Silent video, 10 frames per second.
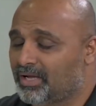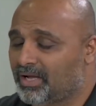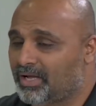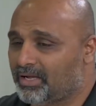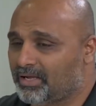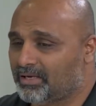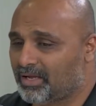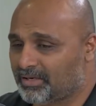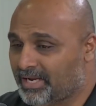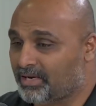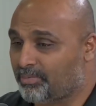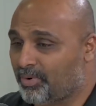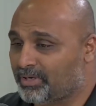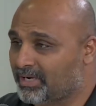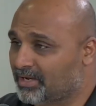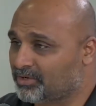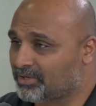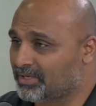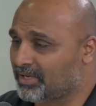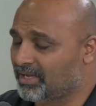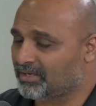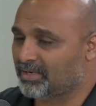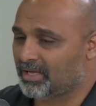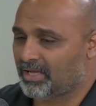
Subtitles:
In Dana Point, actually, and